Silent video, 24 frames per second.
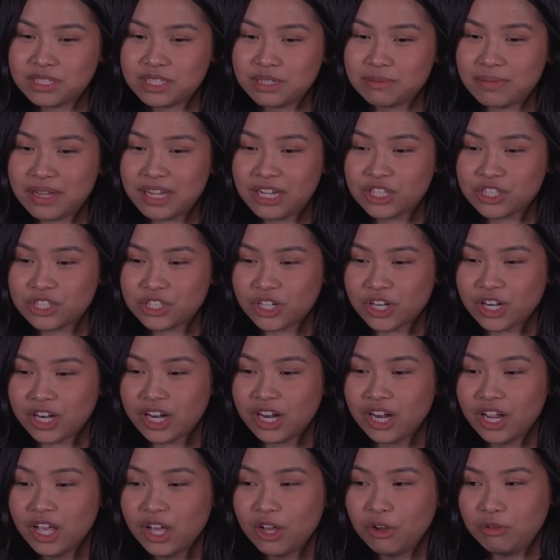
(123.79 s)
to make
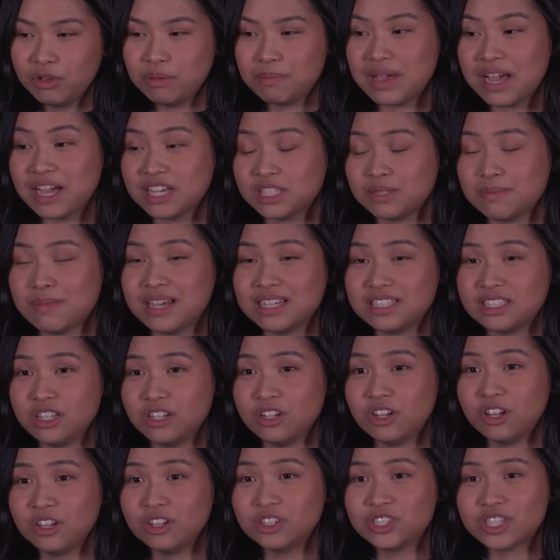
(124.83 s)
sure we maximized the
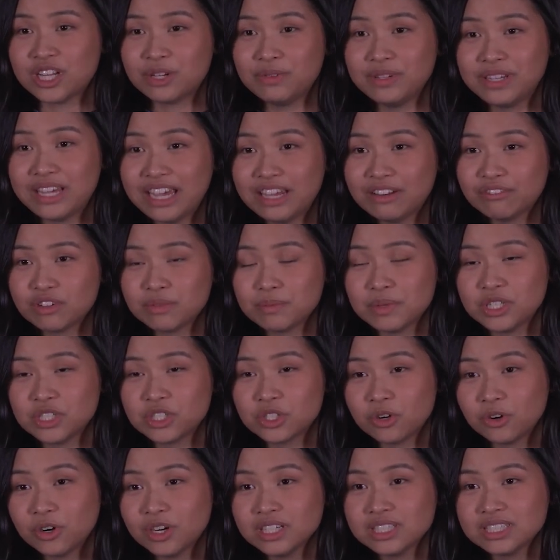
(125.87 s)
knowledge that we gained from each
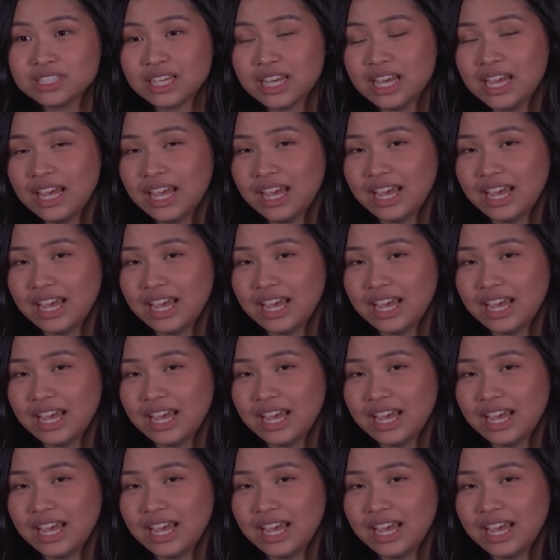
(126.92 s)
course,